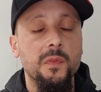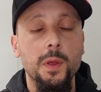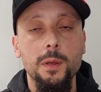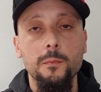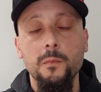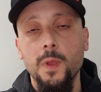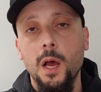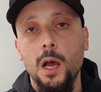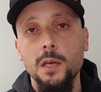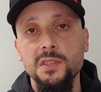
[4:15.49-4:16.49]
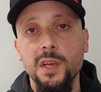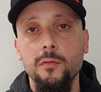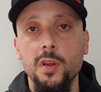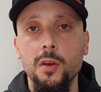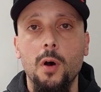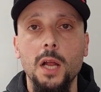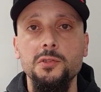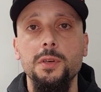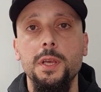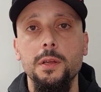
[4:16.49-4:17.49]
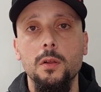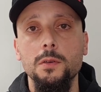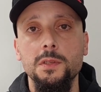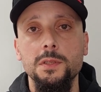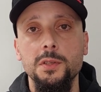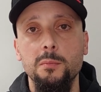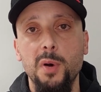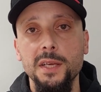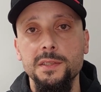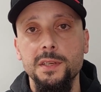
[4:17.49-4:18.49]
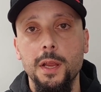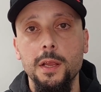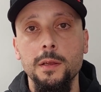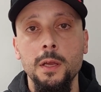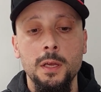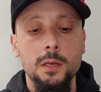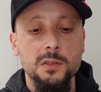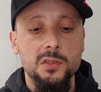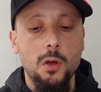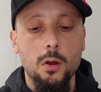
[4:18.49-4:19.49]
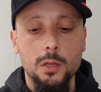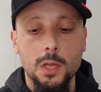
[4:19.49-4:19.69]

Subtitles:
thing, 70 to 100 kilos is your base setting. Stock